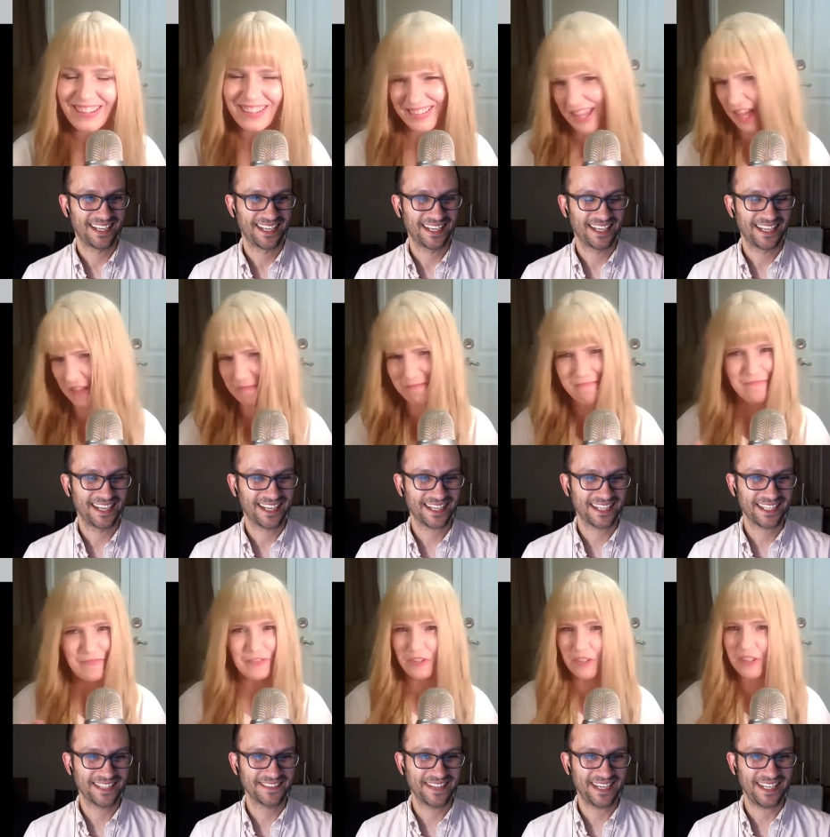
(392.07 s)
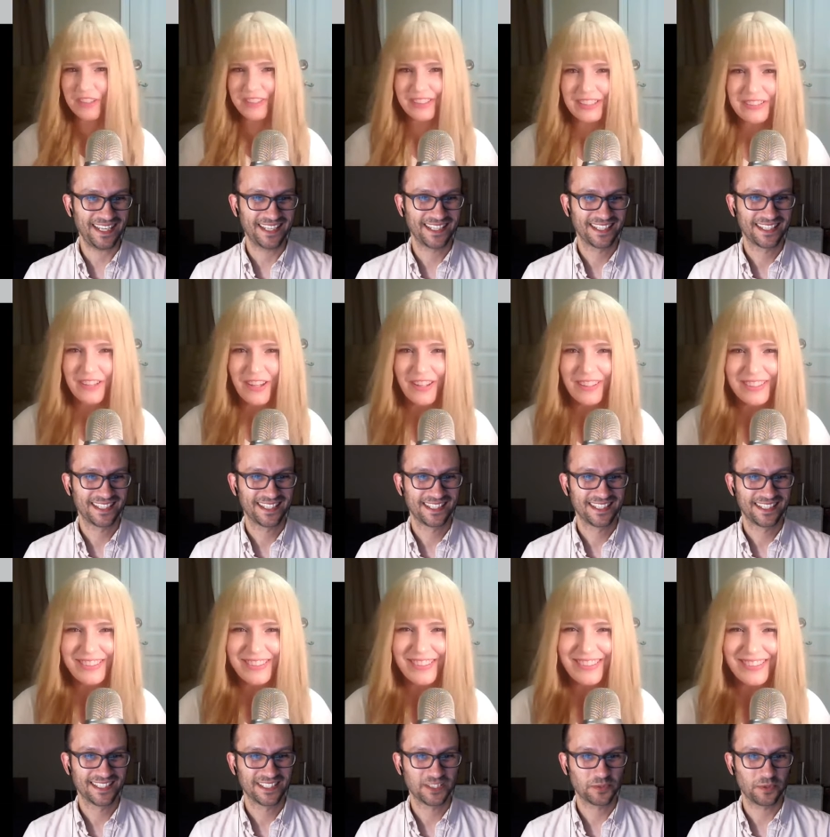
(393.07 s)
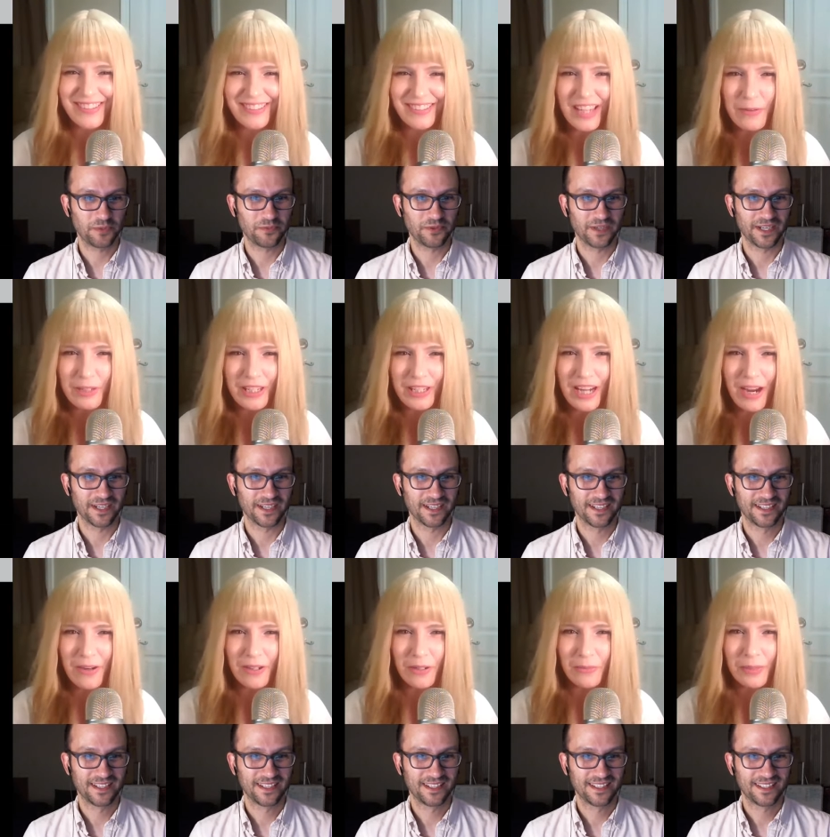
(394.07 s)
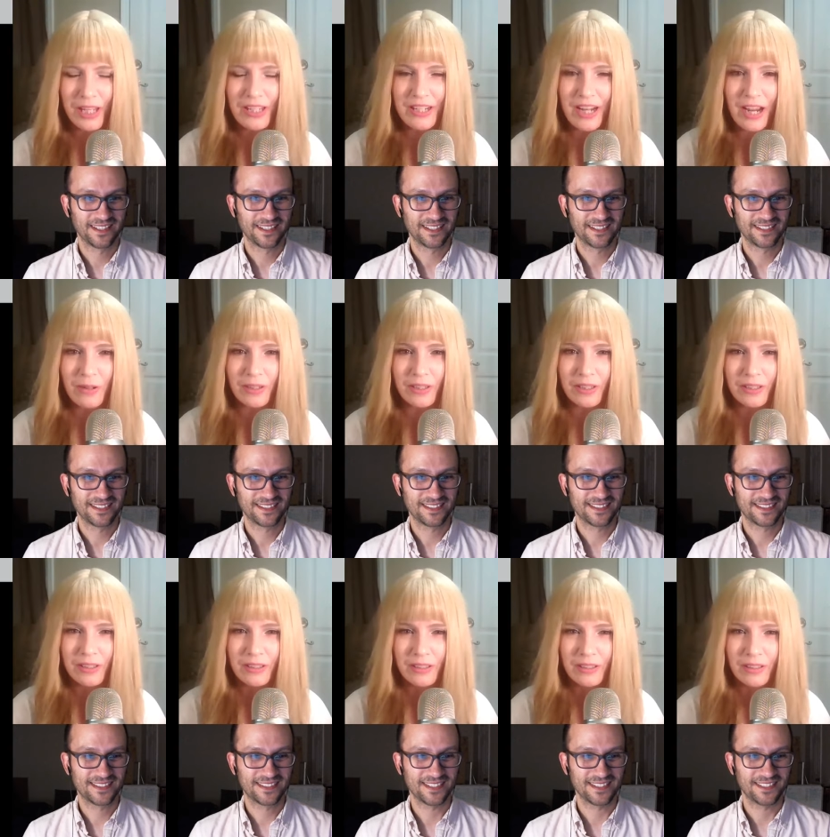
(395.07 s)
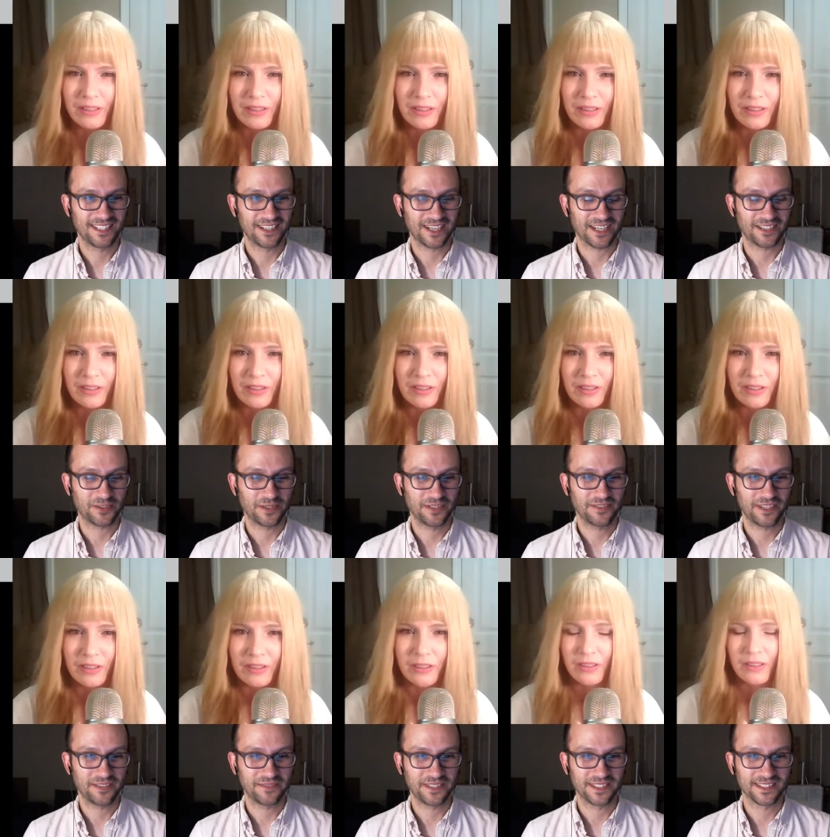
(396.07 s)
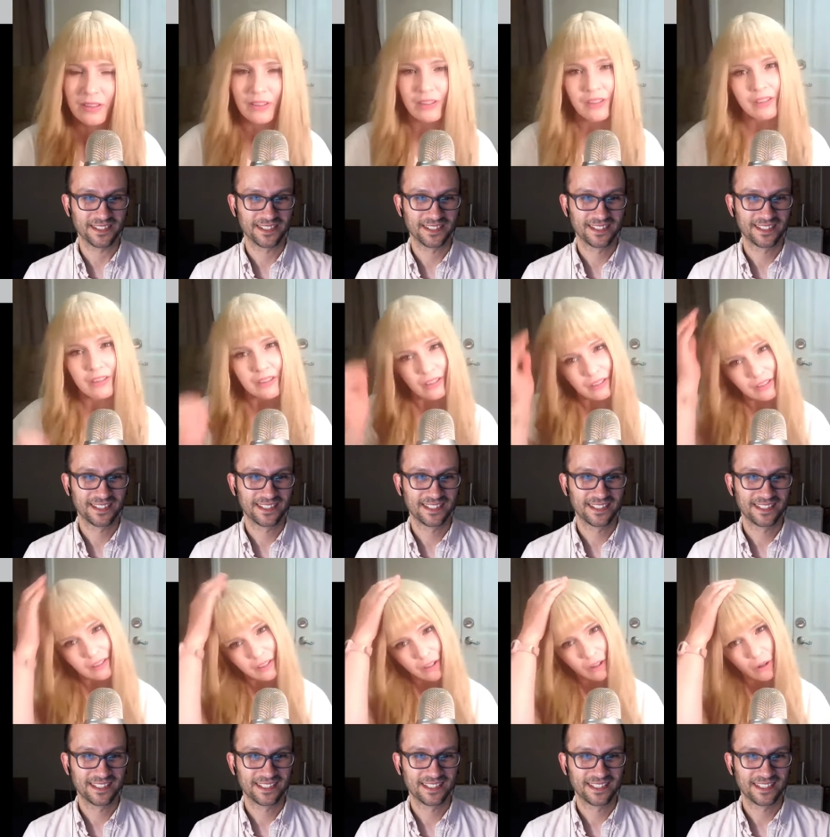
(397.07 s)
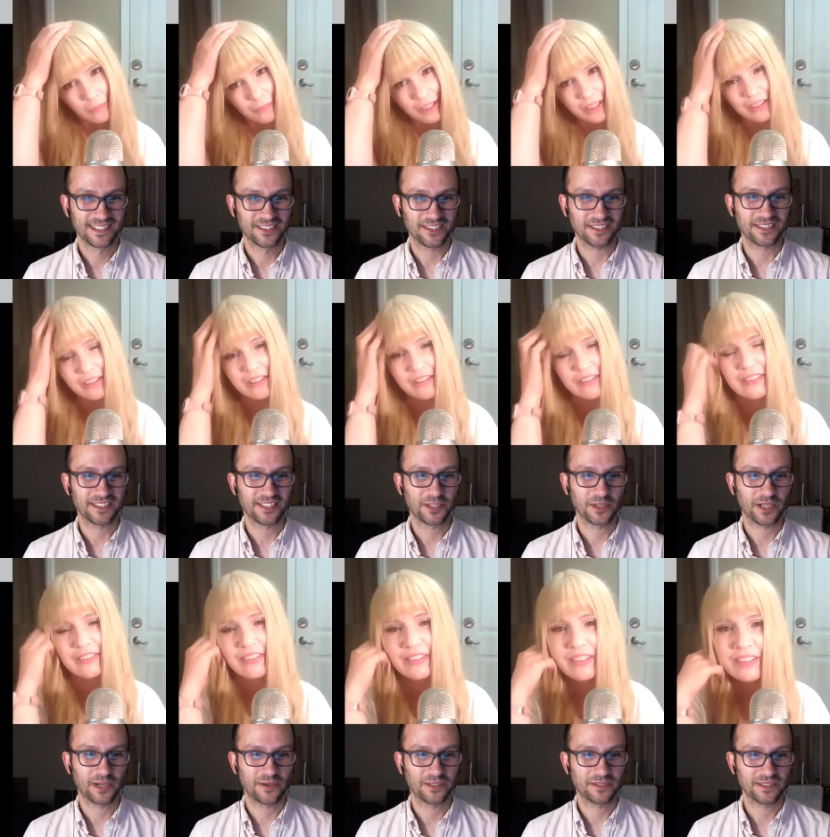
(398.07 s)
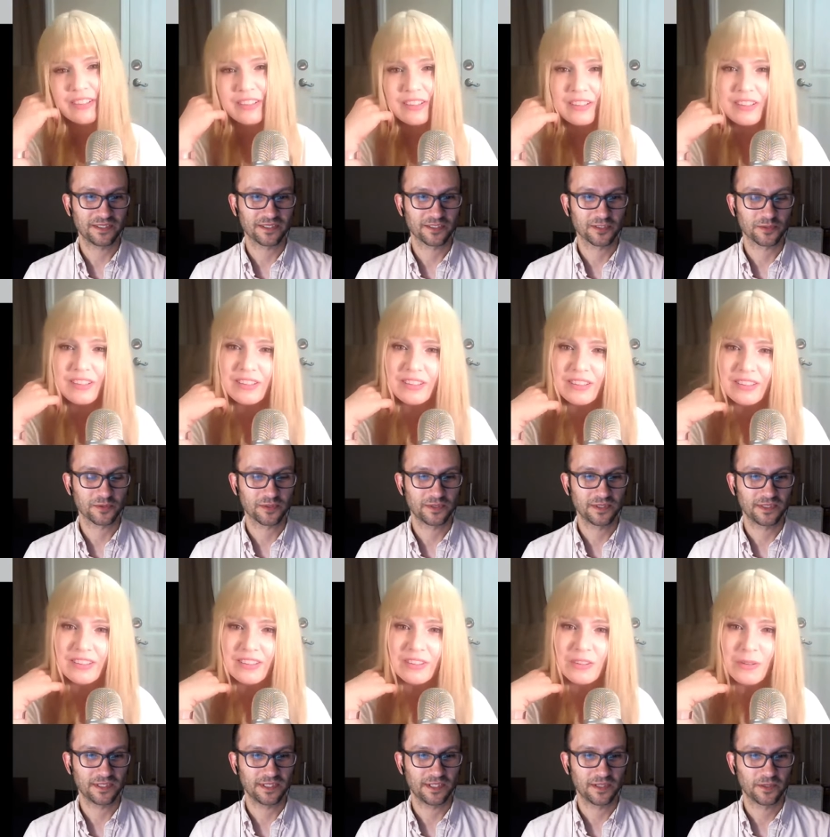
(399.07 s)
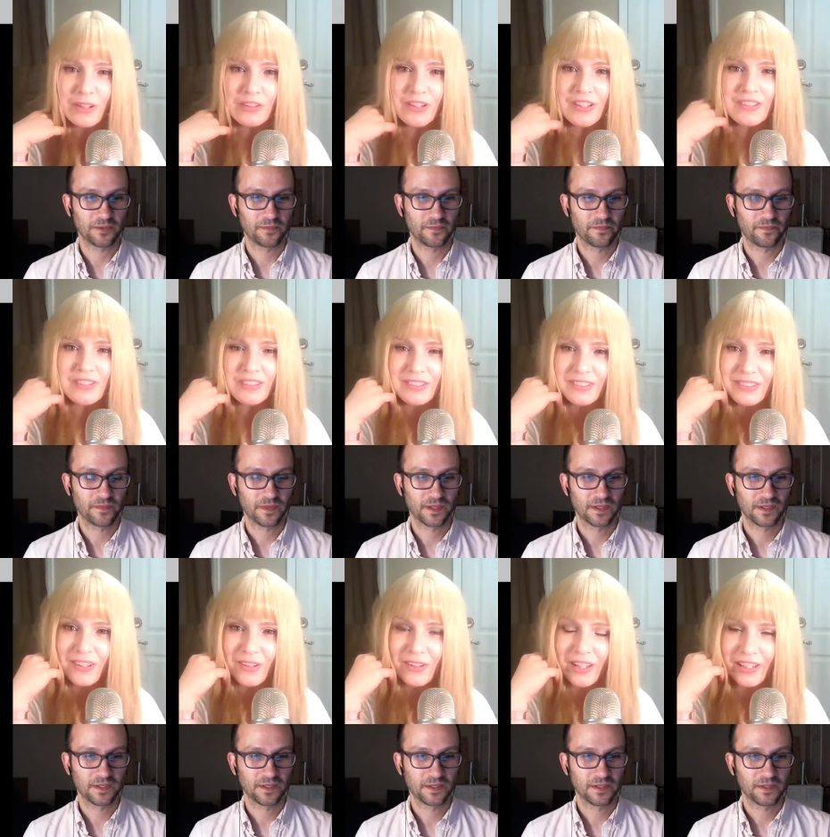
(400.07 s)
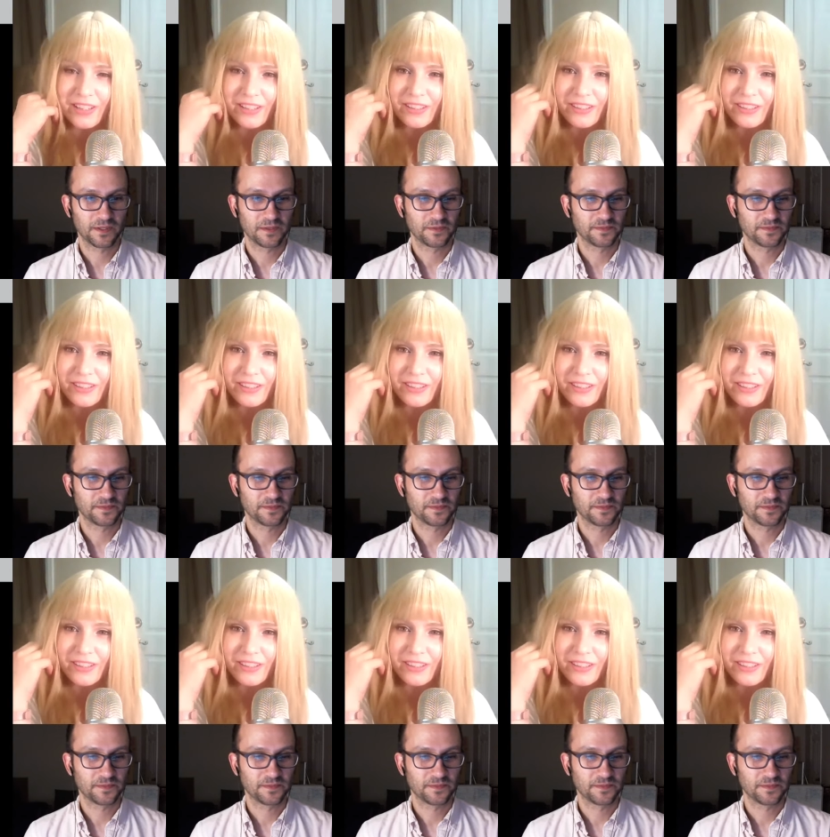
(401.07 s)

Speaker 1: no. I gotta get ready. Let's go. Let's go. Let's go. Yeah, we got an hour. We got an hour.
Speaker 2: Sunshine. I got 25 minutes.
Speaker 1: Oh my goodness. Dresses.
Speaker 2: Here we go. I want dresses because we're going to dinner.
Speaker 1: Okay,